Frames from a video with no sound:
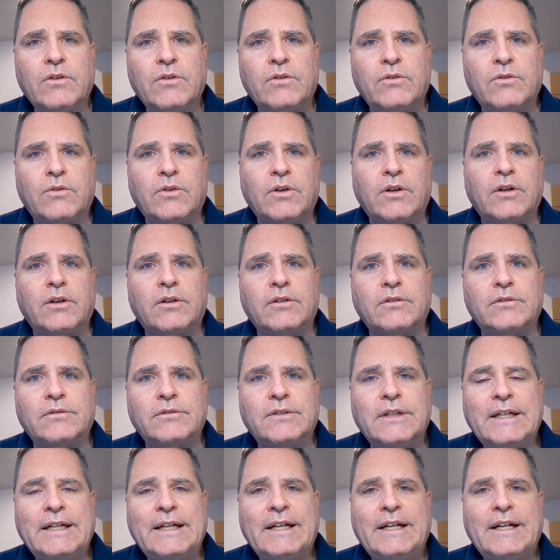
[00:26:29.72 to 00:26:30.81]
who are
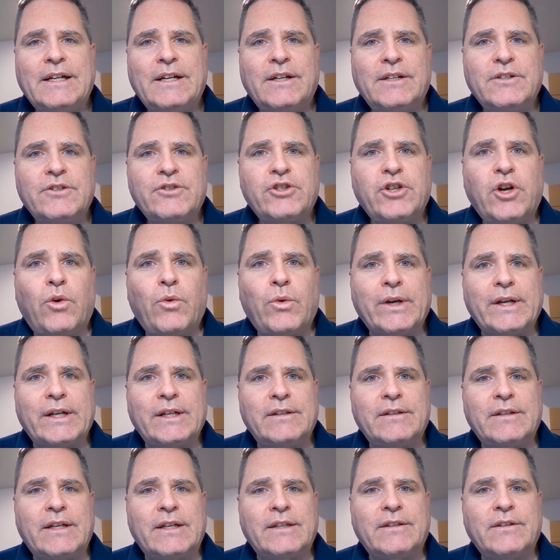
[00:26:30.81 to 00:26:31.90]

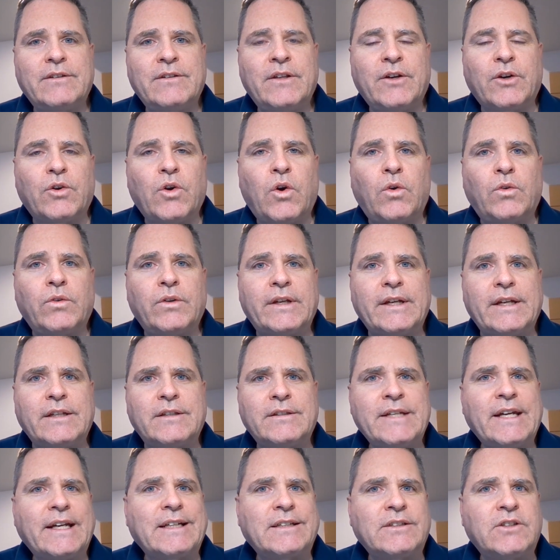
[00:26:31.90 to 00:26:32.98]
showing that they're only
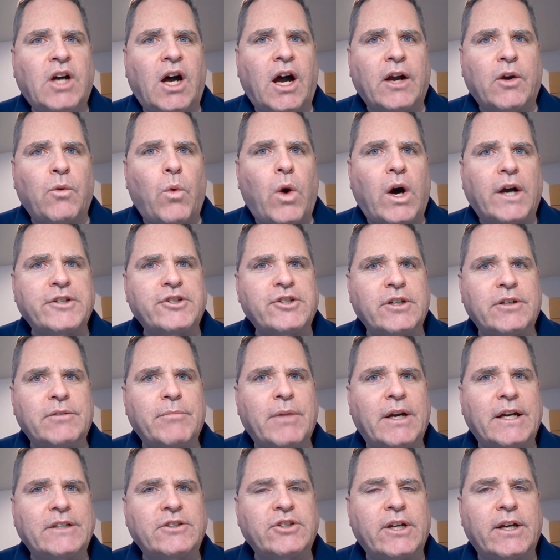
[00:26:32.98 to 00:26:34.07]
TikTok watching
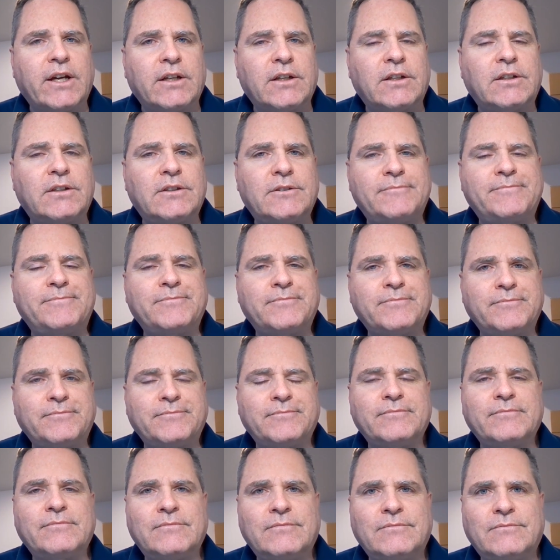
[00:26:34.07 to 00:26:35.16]
my channel
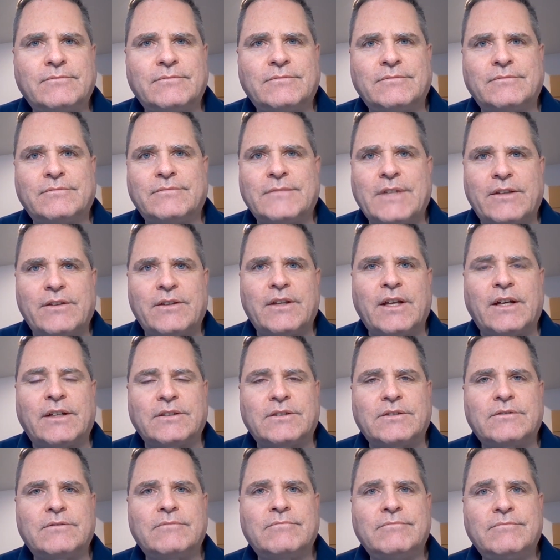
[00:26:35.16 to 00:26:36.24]
and
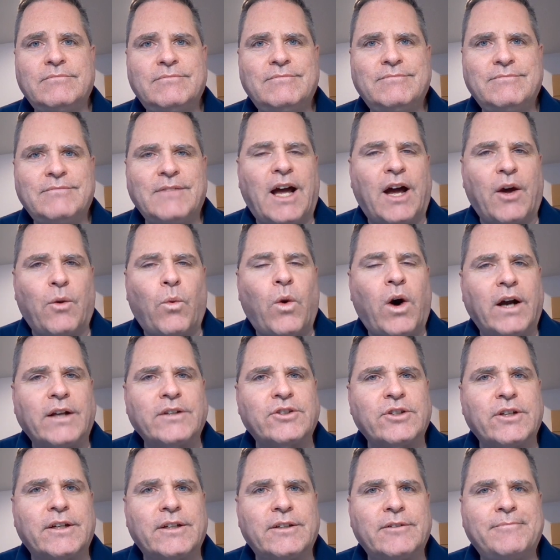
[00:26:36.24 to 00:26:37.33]
thus not
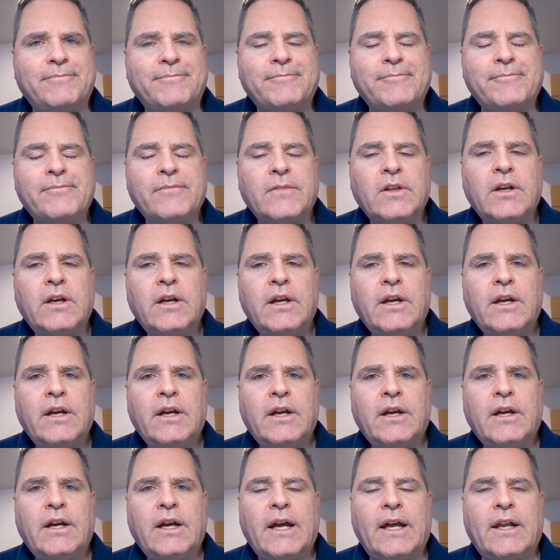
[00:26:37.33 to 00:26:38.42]
watching
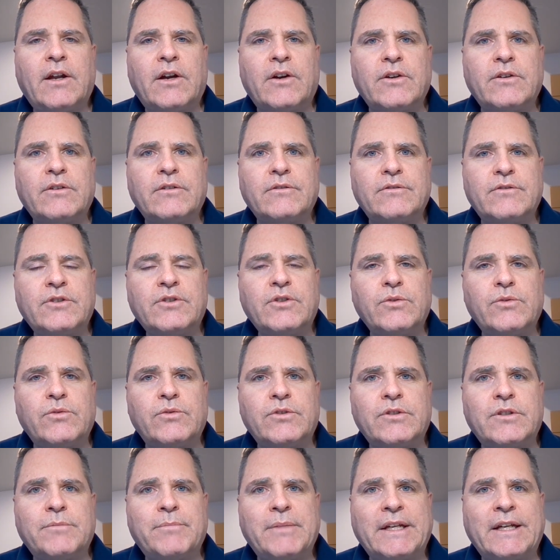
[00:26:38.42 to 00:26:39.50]
and are
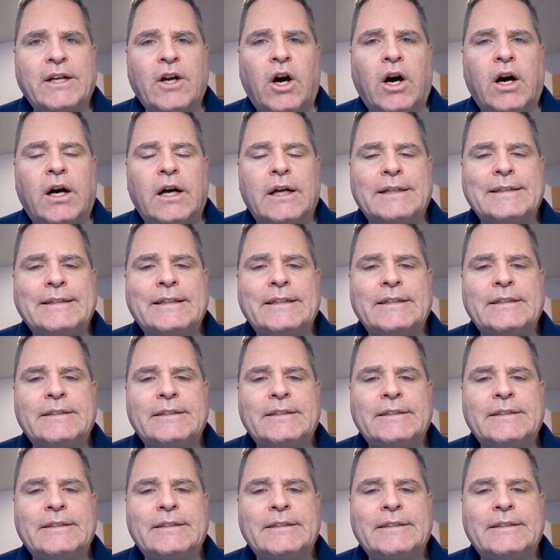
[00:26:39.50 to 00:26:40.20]
soon to be gone.